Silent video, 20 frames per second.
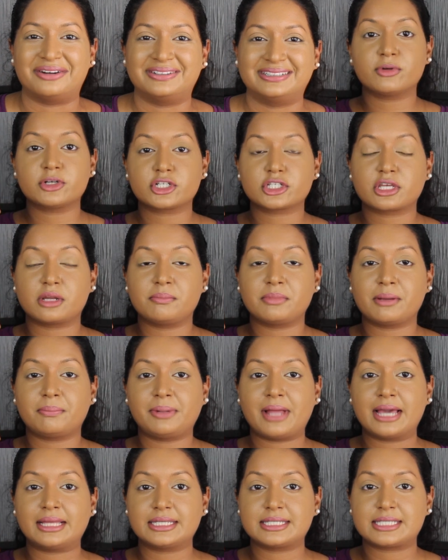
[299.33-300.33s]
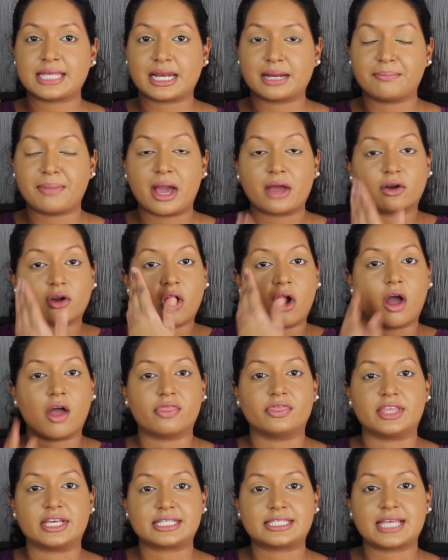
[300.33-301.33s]
Now we're just going to be applying the setting powder
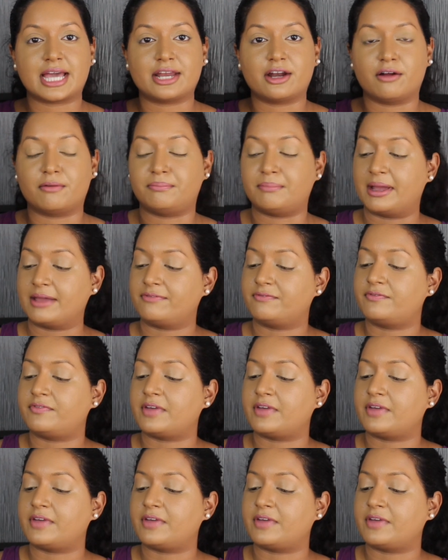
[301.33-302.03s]
on this side of my